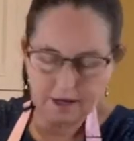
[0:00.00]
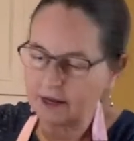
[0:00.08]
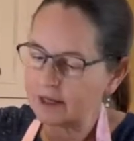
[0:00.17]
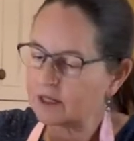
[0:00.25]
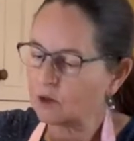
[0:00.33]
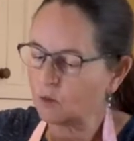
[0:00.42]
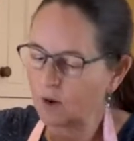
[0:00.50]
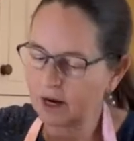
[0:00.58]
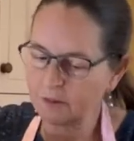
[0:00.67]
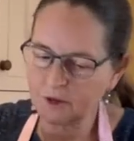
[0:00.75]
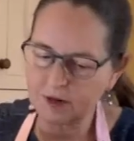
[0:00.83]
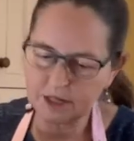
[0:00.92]
So what
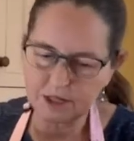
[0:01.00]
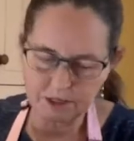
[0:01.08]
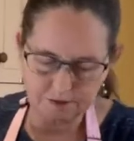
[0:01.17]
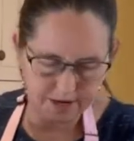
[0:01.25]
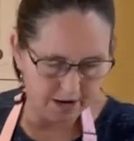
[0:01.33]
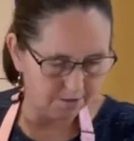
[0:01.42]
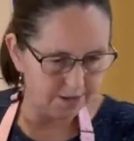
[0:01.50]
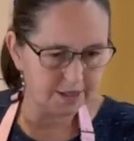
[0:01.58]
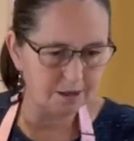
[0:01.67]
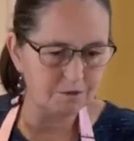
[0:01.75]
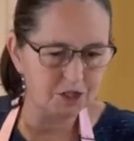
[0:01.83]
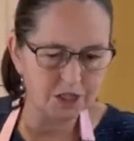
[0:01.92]
I'm going to do now is
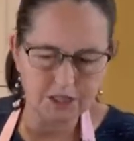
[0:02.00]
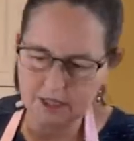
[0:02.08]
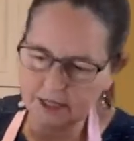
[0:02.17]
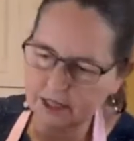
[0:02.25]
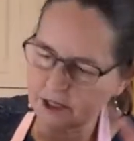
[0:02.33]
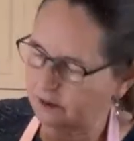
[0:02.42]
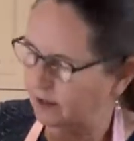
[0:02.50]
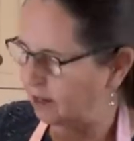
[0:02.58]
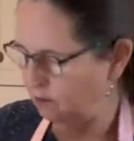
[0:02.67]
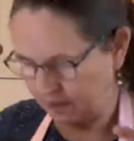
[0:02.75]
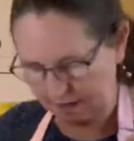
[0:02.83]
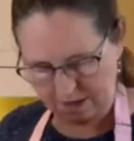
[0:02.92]
I'm just literally,
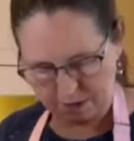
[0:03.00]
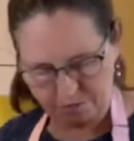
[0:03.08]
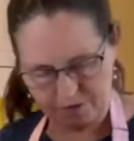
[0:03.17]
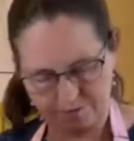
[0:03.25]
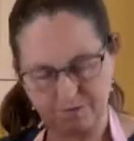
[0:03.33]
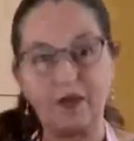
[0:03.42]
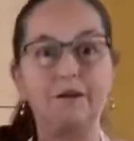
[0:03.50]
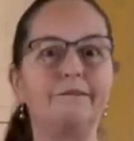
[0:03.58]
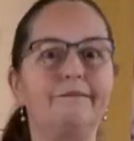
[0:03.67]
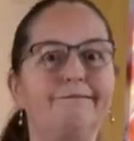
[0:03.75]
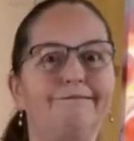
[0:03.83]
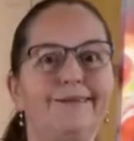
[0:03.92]
where did I put,
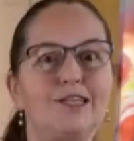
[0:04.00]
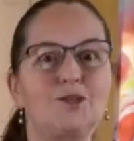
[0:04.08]
it's